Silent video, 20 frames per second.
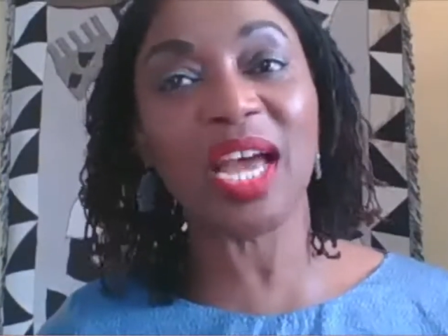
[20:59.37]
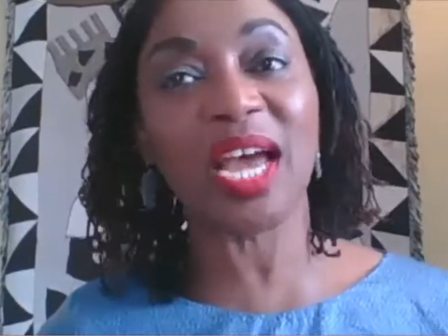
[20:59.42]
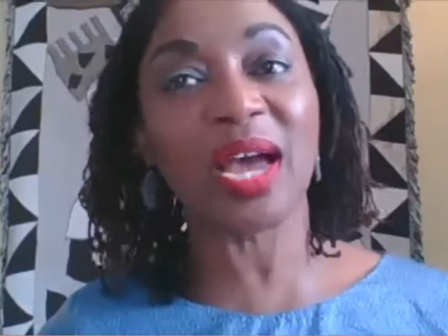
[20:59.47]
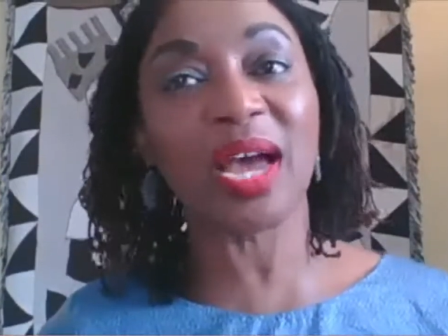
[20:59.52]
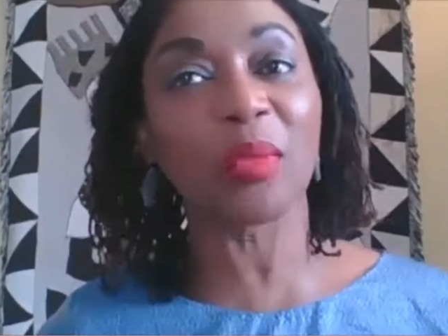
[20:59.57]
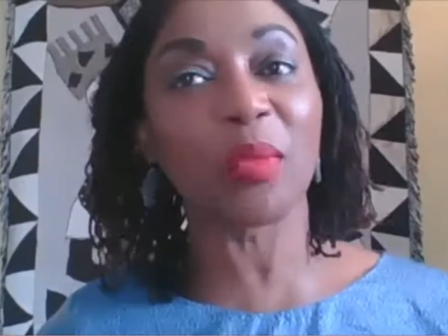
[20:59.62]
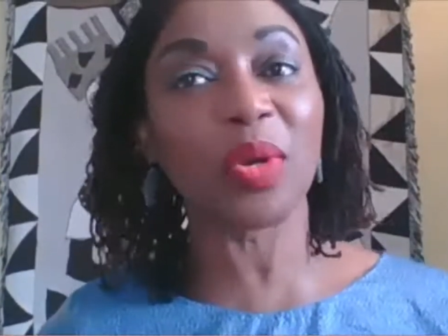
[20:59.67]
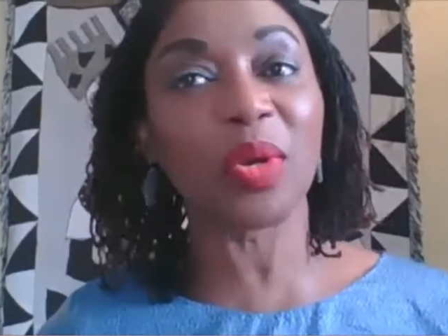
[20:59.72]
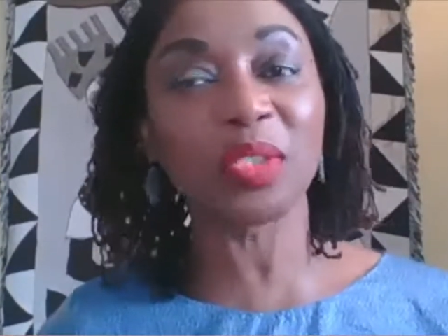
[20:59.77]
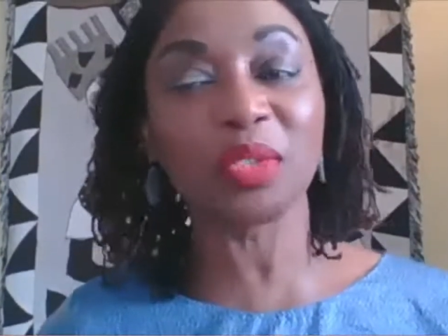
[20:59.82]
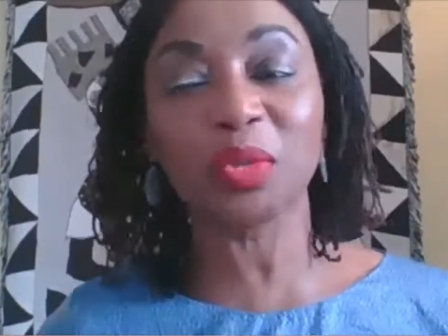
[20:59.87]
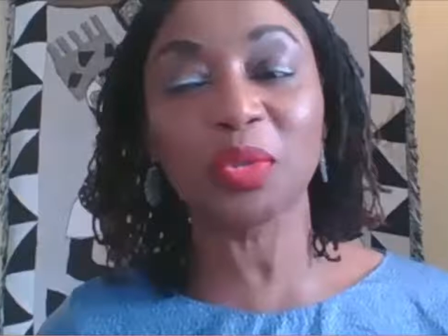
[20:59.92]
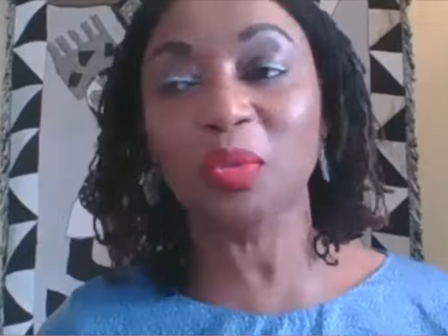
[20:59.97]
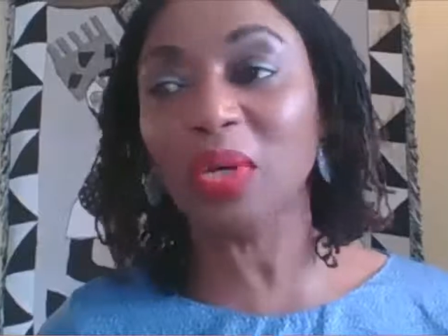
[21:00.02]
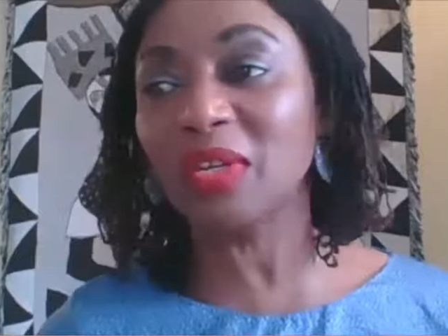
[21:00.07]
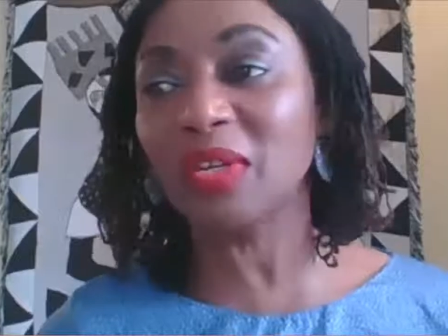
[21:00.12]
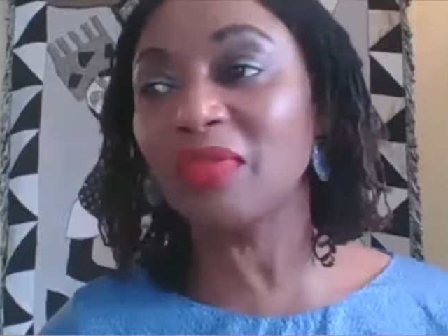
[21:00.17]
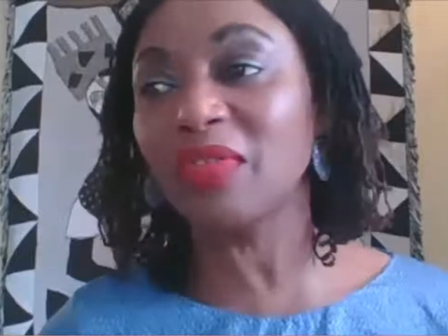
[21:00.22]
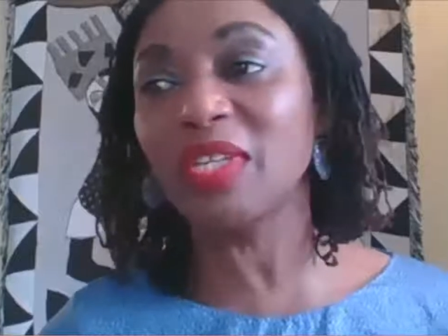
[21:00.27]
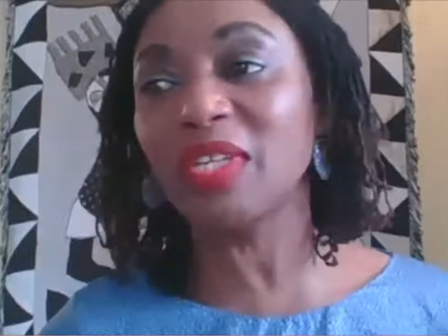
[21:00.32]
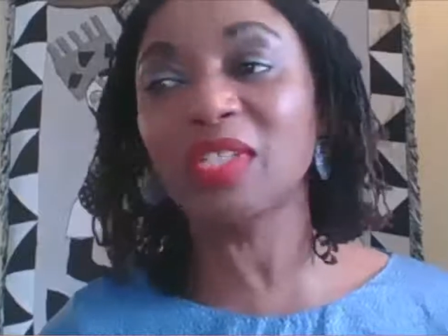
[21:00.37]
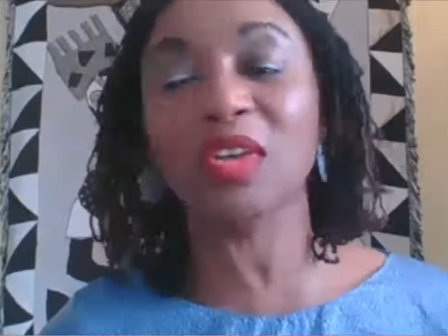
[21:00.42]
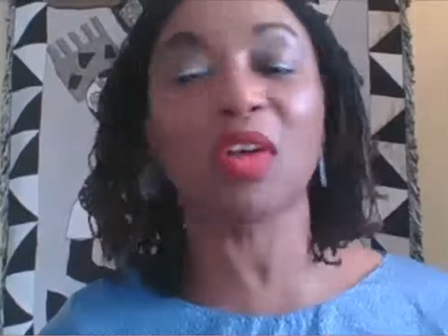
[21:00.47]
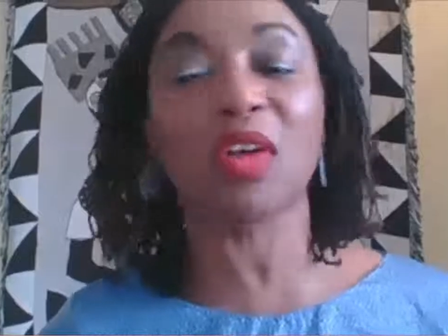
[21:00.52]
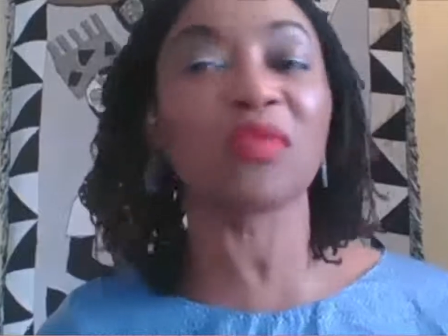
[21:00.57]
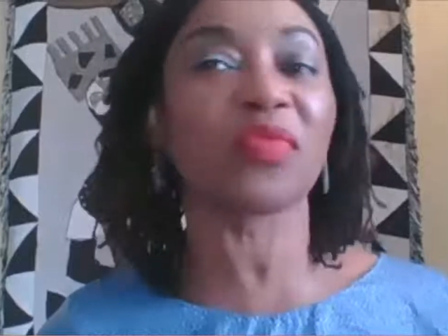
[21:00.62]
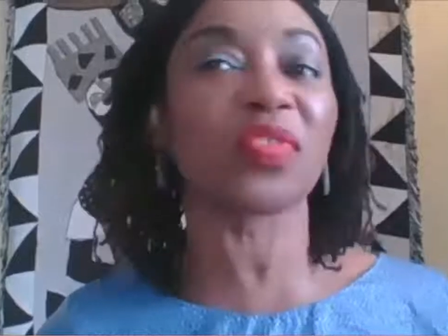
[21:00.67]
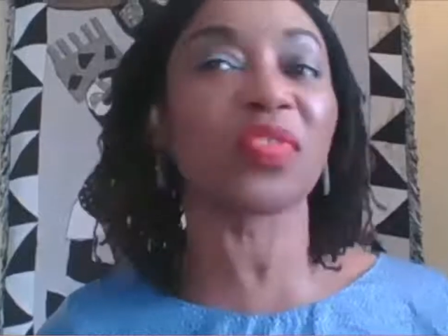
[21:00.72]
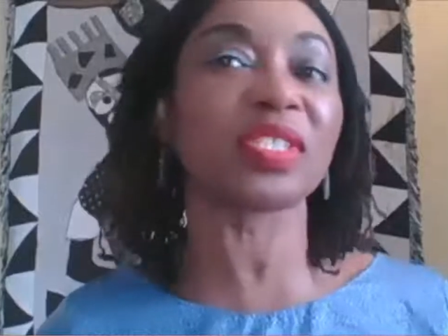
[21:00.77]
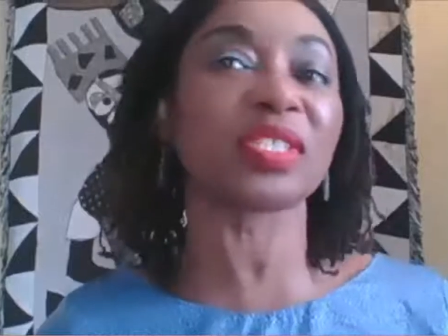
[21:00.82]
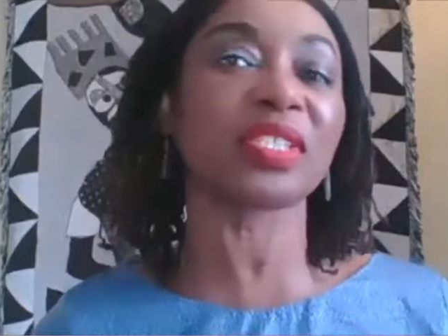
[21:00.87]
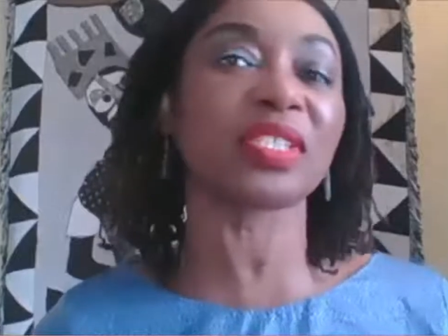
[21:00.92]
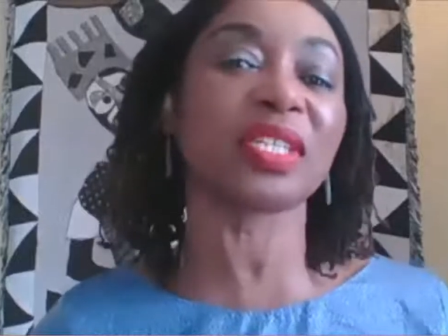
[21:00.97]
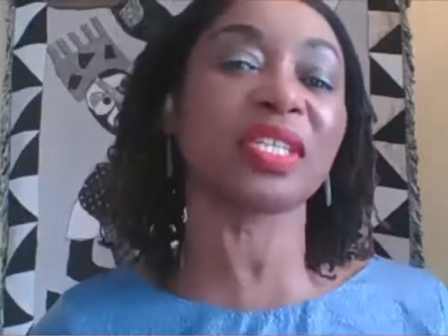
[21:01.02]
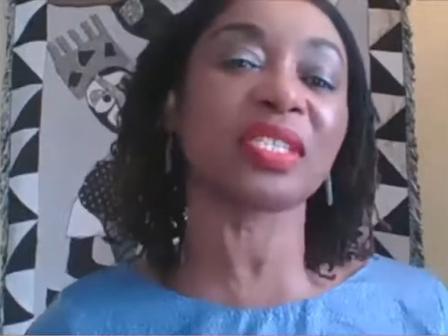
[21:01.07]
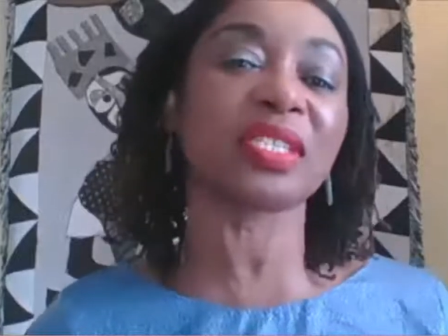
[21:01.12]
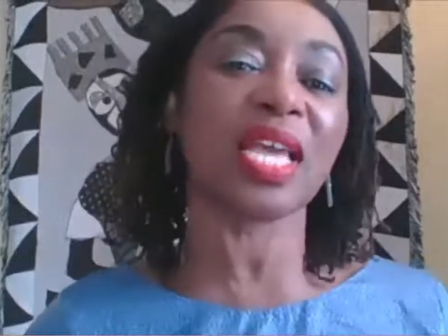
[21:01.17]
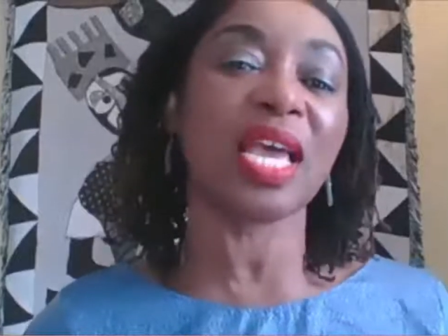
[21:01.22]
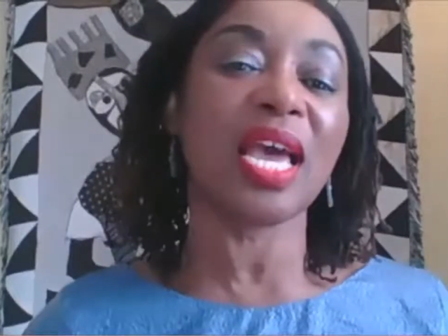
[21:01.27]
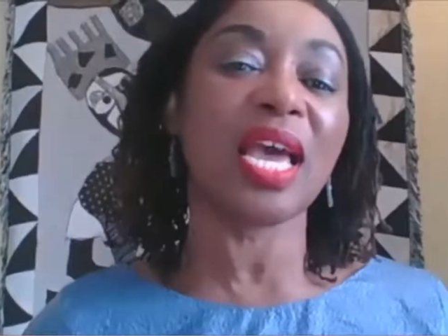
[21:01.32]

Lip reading: I went to one of these conferences.